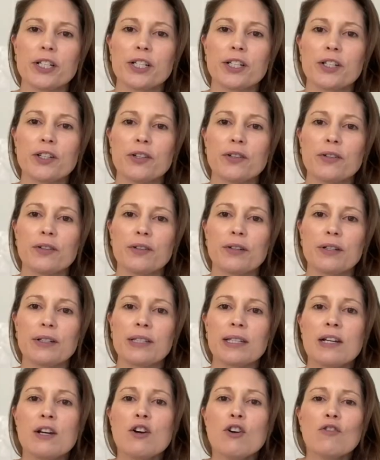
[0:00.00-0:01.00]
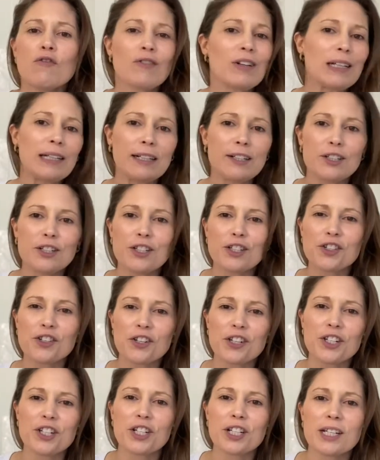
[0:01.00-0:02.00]
to use really
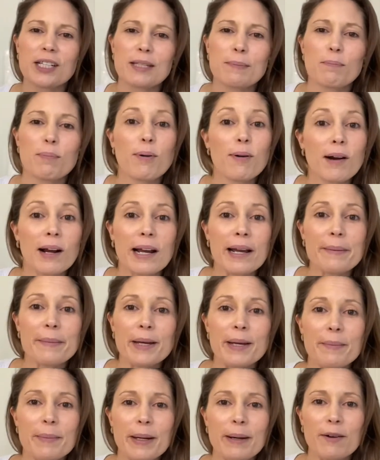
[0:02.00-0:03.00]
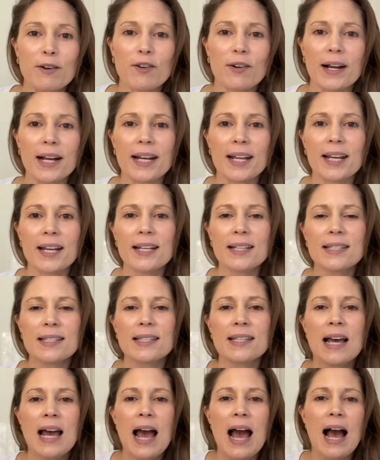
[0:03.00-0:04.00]
nutritious premium
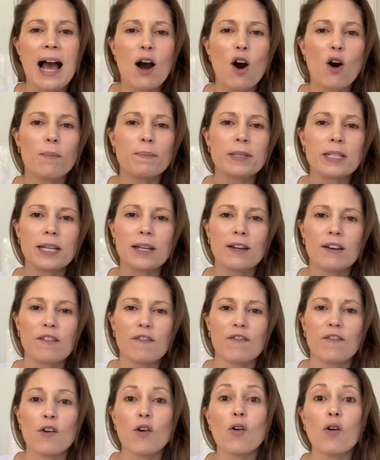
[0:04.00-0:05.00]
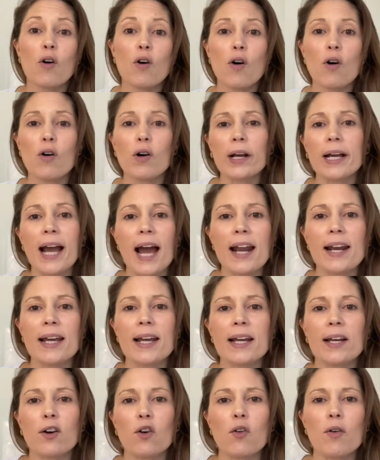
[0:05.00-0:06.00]
ingredients, opting for
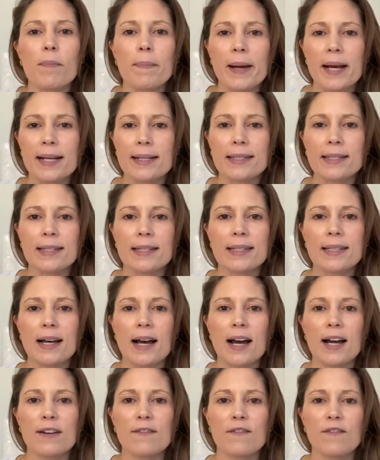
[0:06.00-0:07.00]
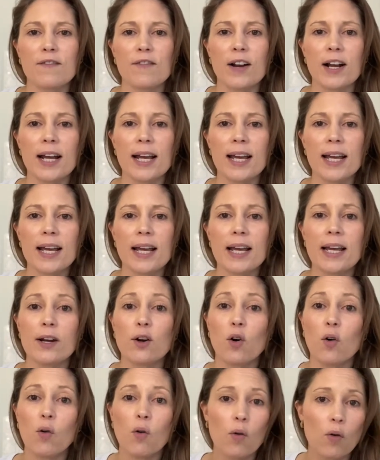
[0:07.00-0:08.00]
organic or pesticide free in
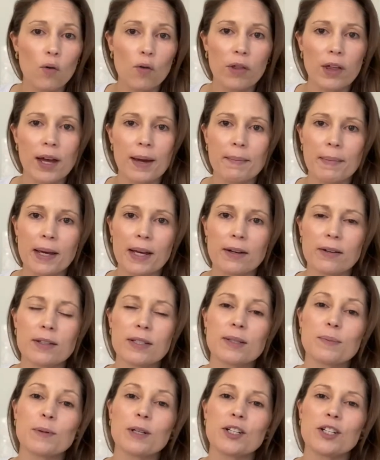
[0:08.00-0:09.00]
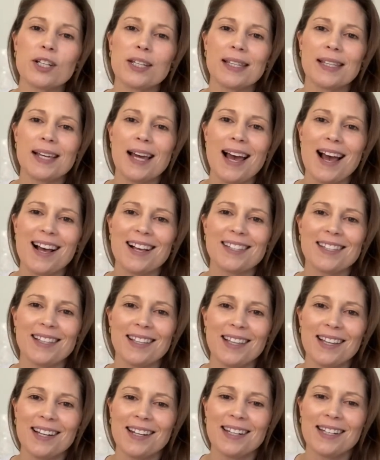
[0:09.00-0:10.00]
all their meals, which is
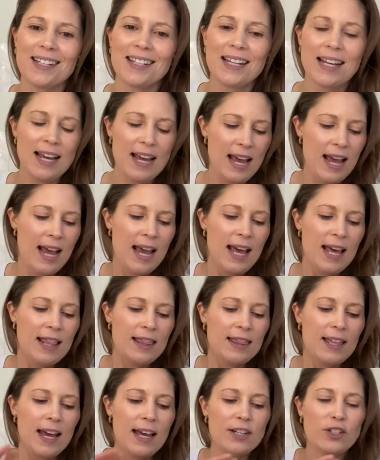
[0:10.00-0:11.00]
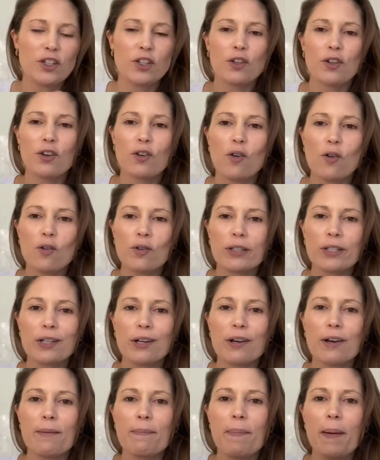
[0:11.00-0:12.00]
excellent. They do
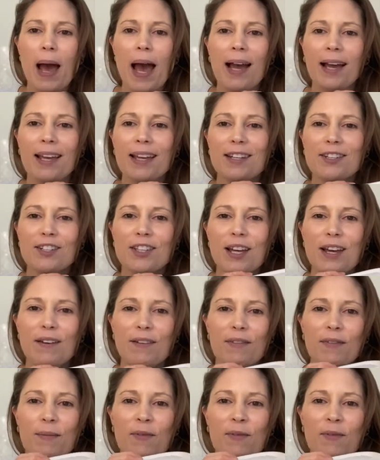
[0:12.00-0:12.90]
also package their